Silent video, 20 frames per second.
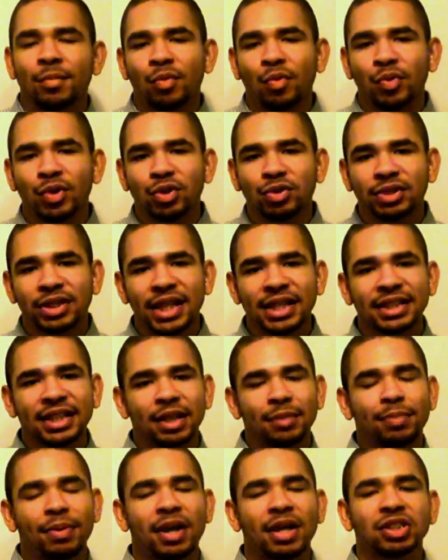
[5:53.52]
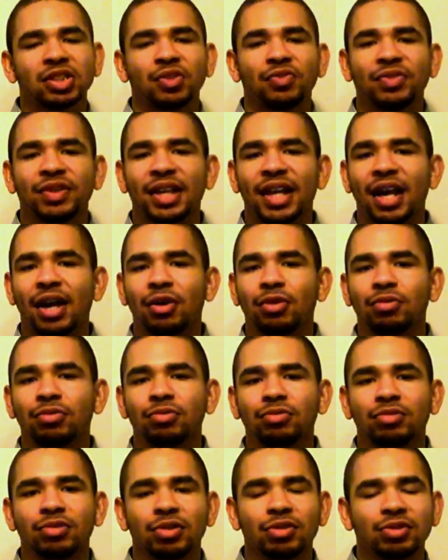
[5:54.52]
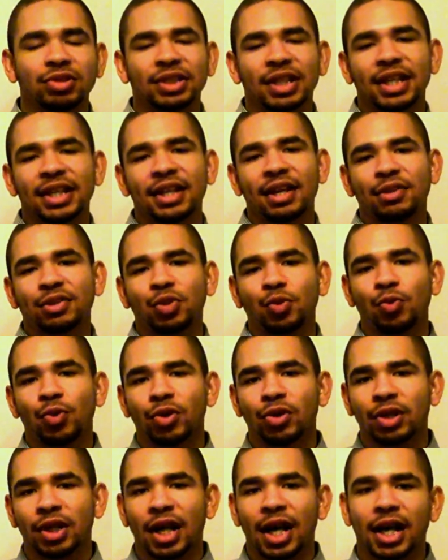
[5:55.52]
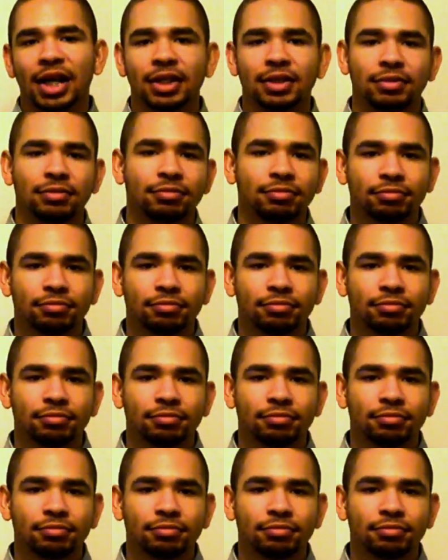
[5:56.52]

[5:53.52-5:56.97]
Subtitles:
But when you take that apostrophe out, you take out the word not.